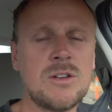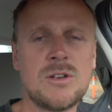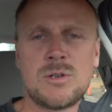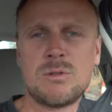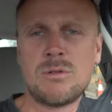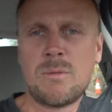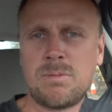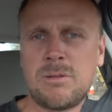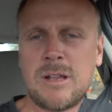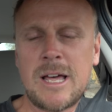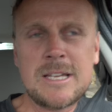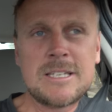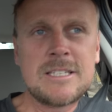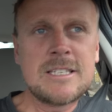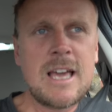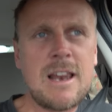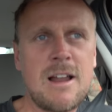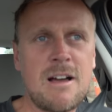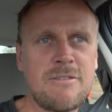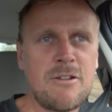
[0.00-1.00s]
to a place
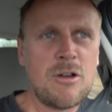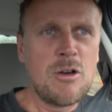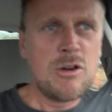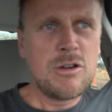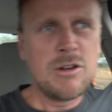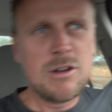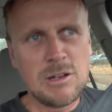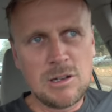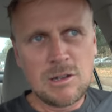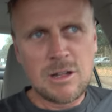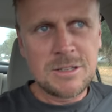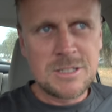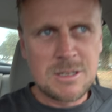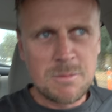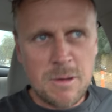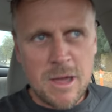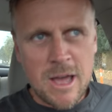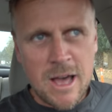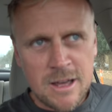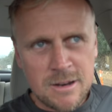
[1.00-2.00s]
that I've heard lots
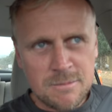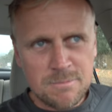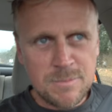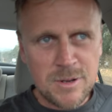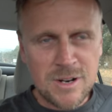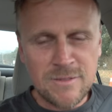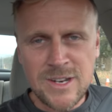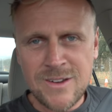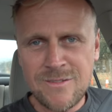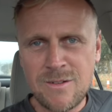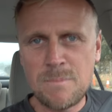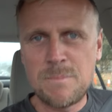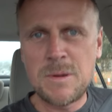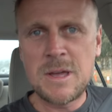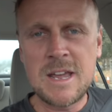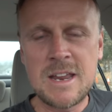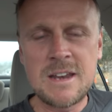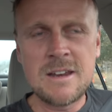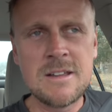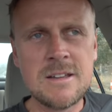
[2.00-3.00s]
about, but I've never
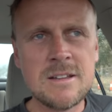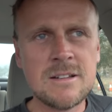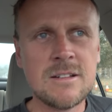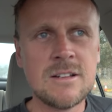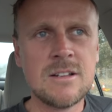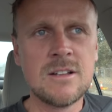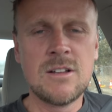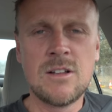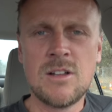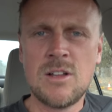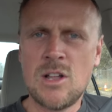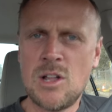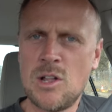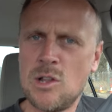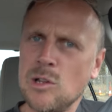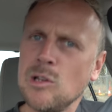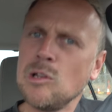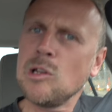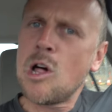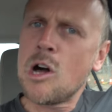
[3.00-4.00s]
been.
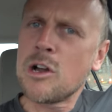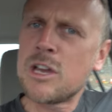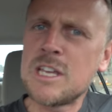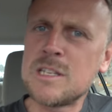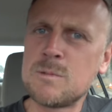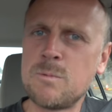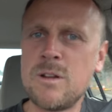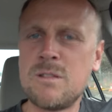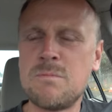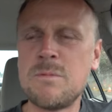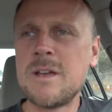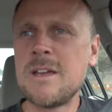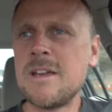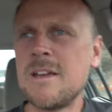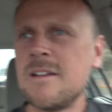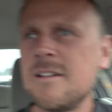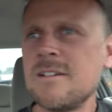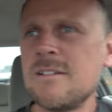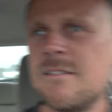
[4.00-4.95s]
Lockie's with me.